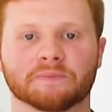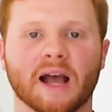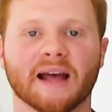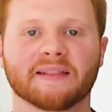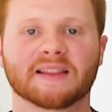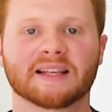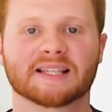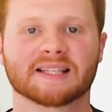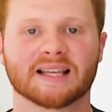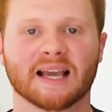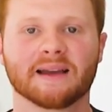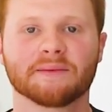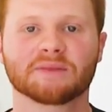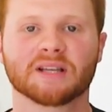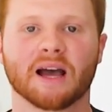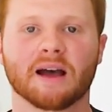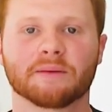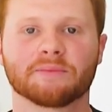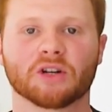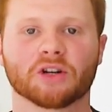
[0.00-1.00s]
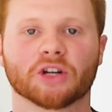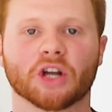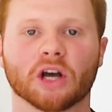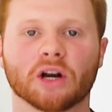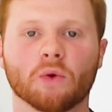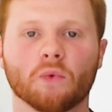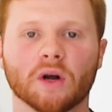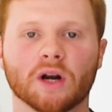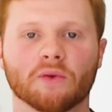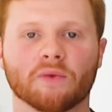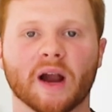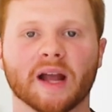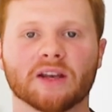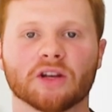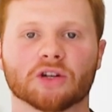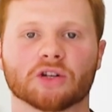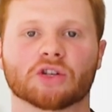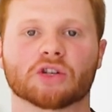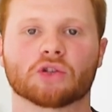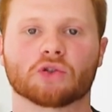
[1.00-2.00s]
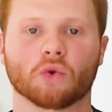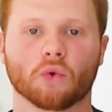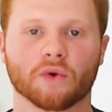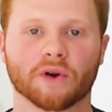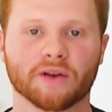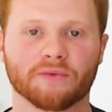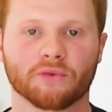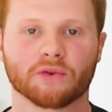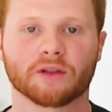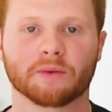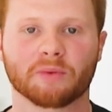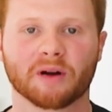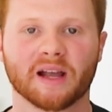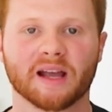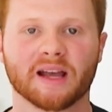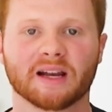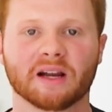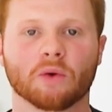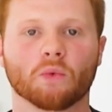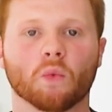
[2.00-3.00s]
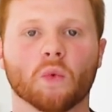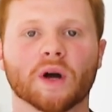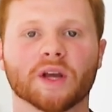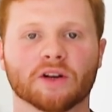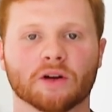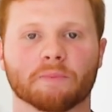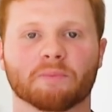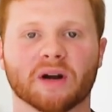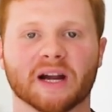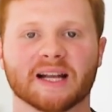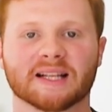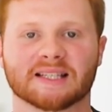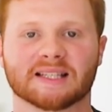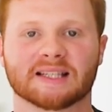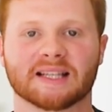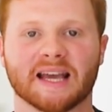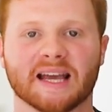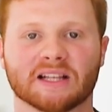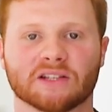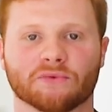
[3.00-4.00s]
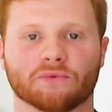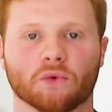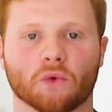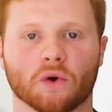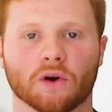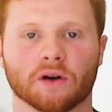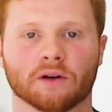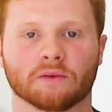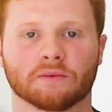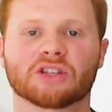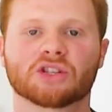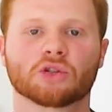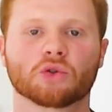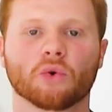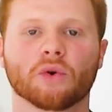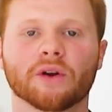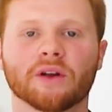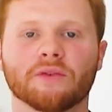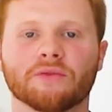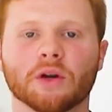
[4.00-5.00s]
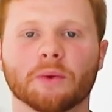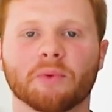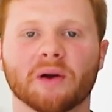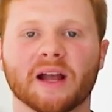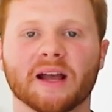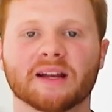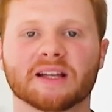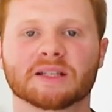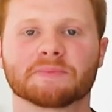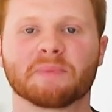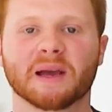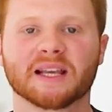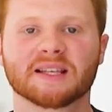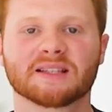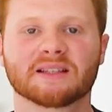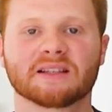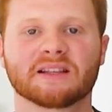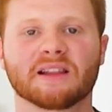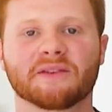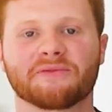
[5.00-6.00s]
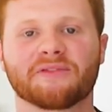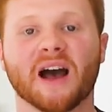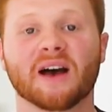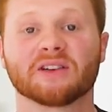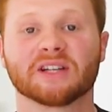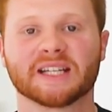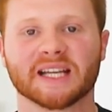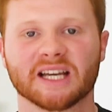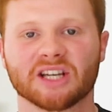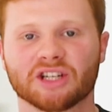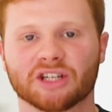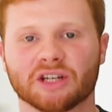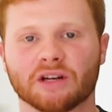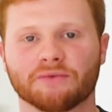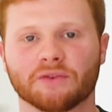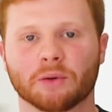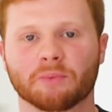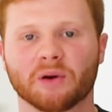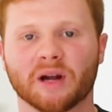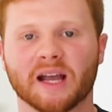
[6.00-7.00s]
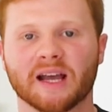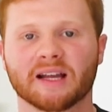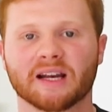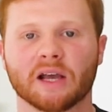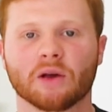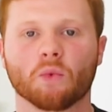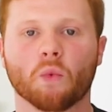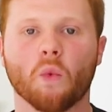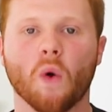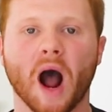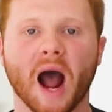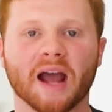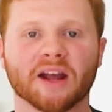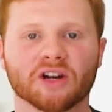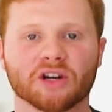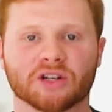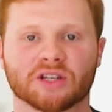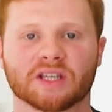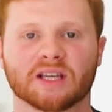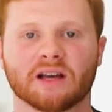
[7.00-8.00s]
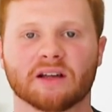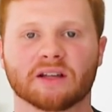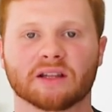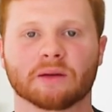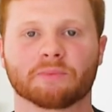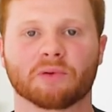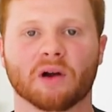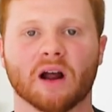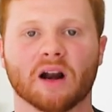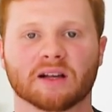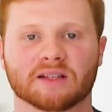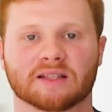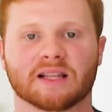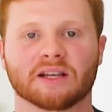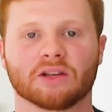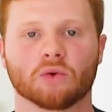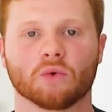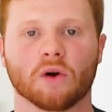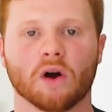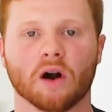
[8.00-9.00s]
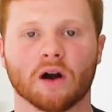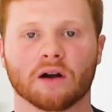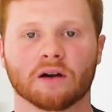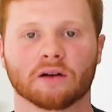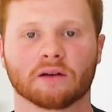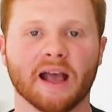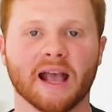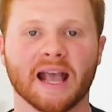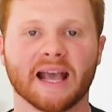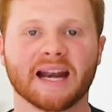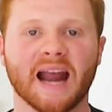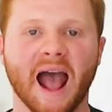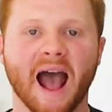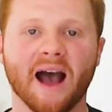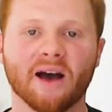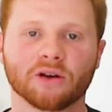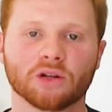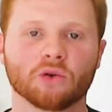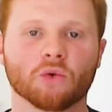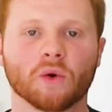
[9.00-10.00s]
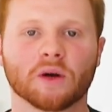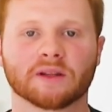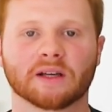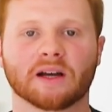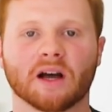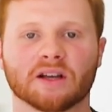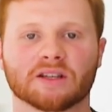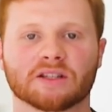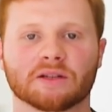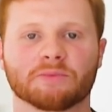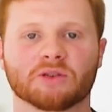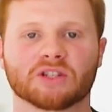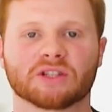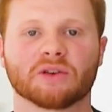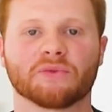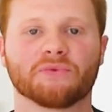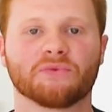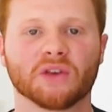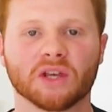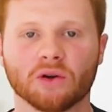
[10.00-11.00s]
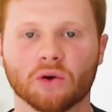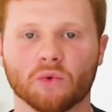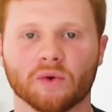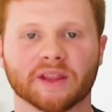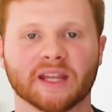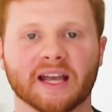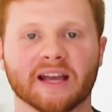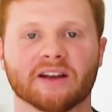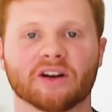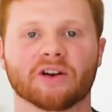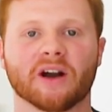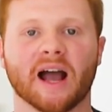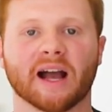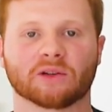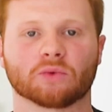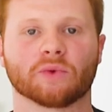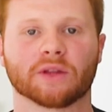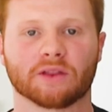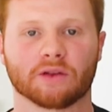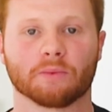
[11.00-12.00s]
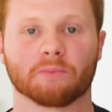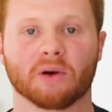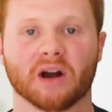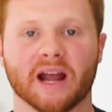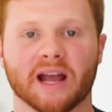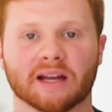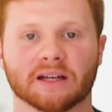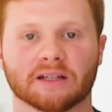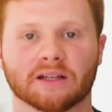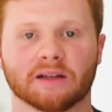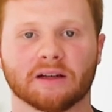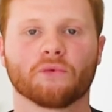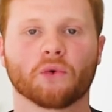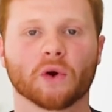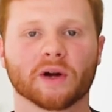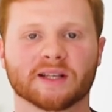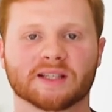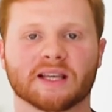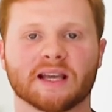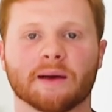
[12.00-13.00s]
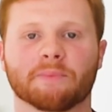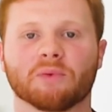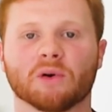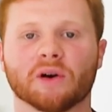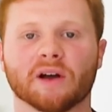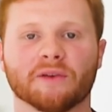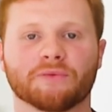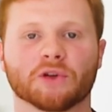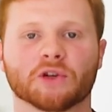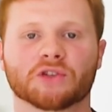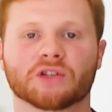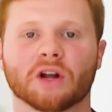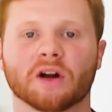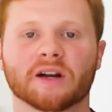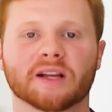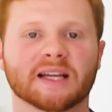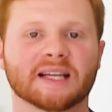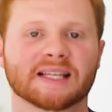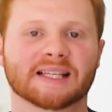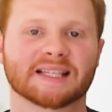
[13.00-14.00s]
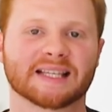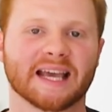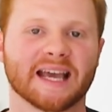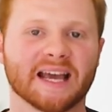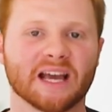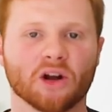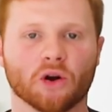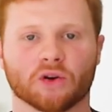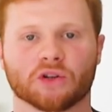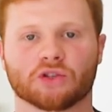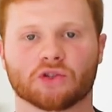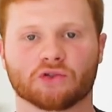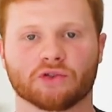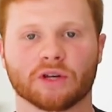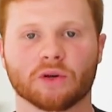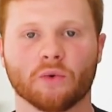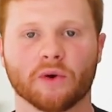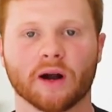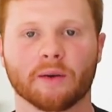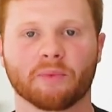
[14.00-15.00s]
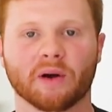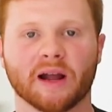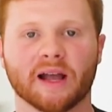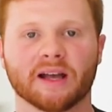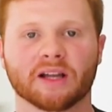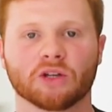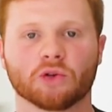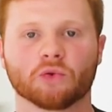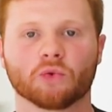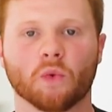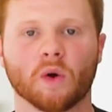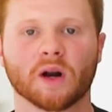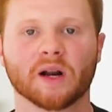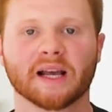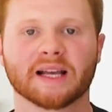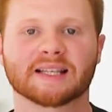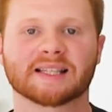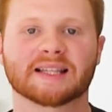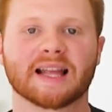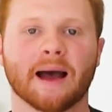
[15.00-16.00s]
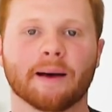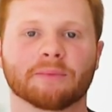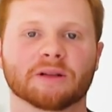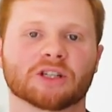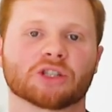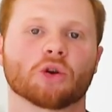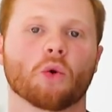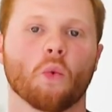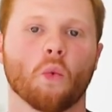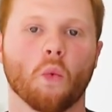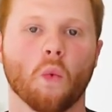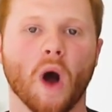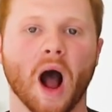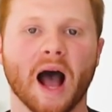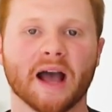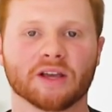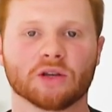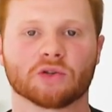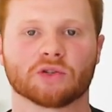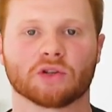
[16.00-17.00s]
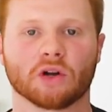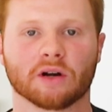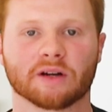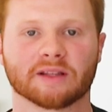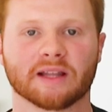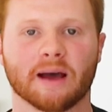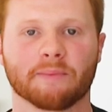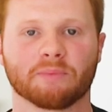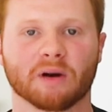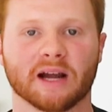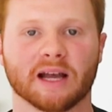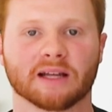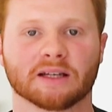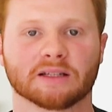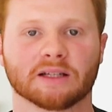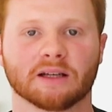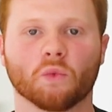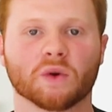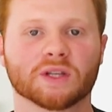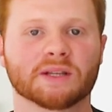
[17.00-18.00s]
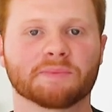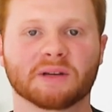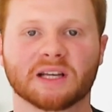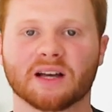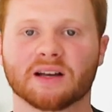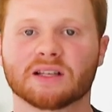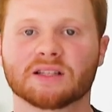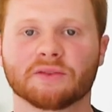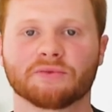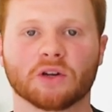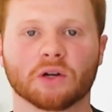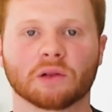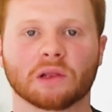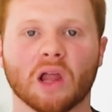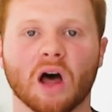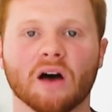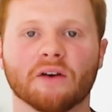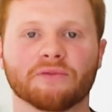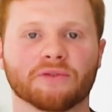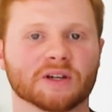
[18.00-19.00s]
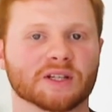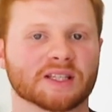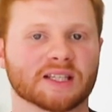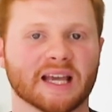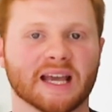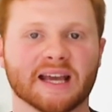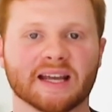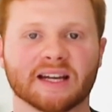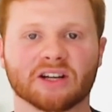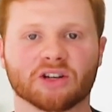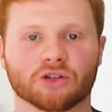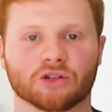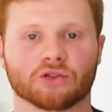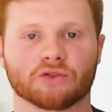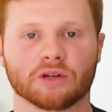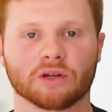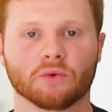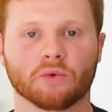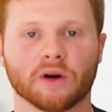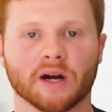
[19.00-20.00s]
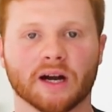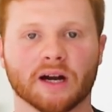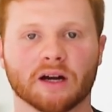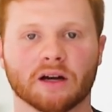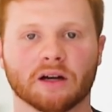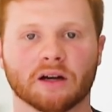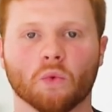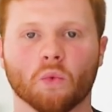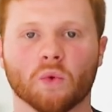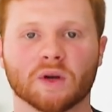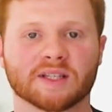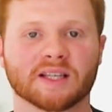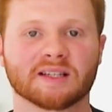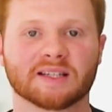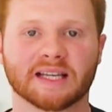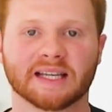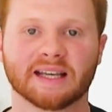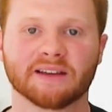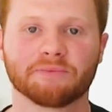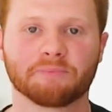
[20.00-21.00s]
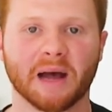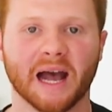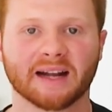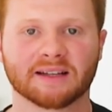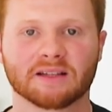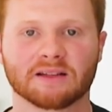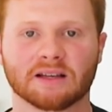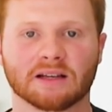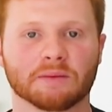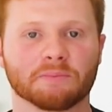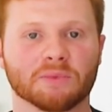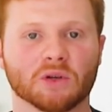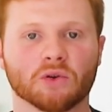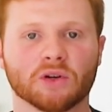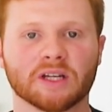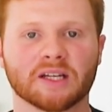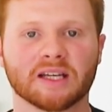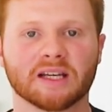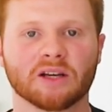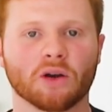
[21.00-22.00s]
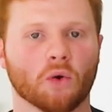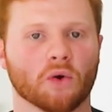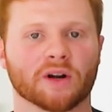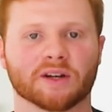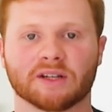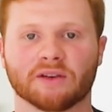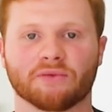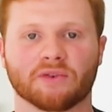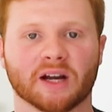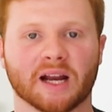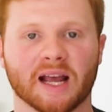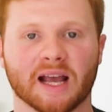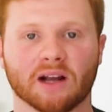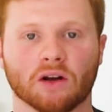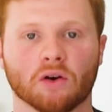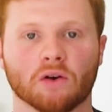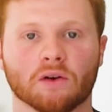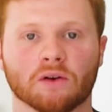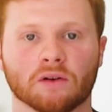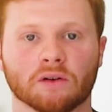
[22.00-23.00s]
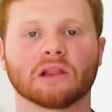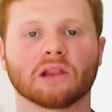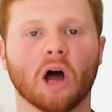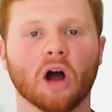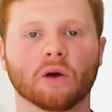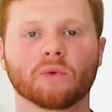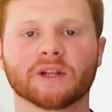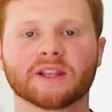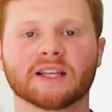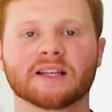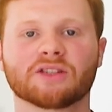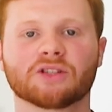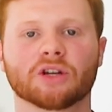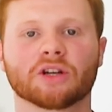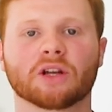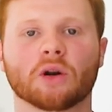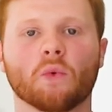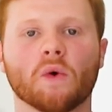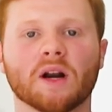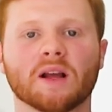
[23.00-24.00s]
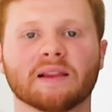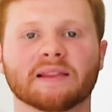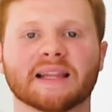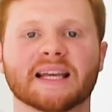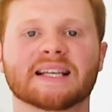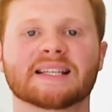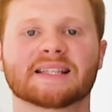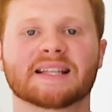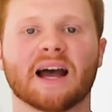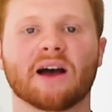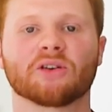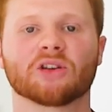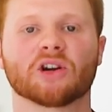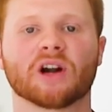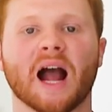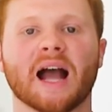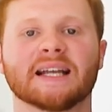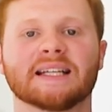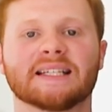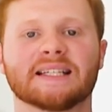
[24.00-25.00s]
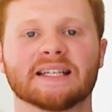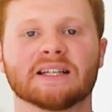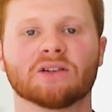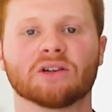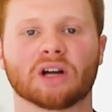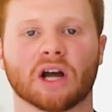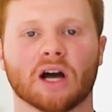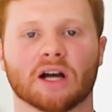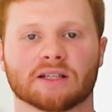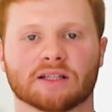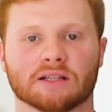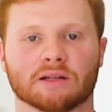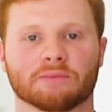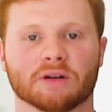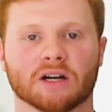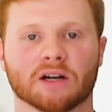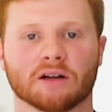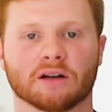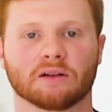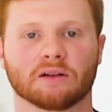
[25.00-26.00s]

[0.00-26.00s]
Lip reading: At the same time, you're going to want to write your story for the brand and what your brand stands for. The story of your brand is basically the foundation of your brand and why you're selling the products that you are. And how do you want the customers to feel when they interact with your brand? For example, if you're starting a skate or streetwear brand, you'd want to establish why you started that brand. Was it because of your love for skating or streetwear? Was it to give back to the community or a different angle? Along with this, you're going to want to list out your ideal customer.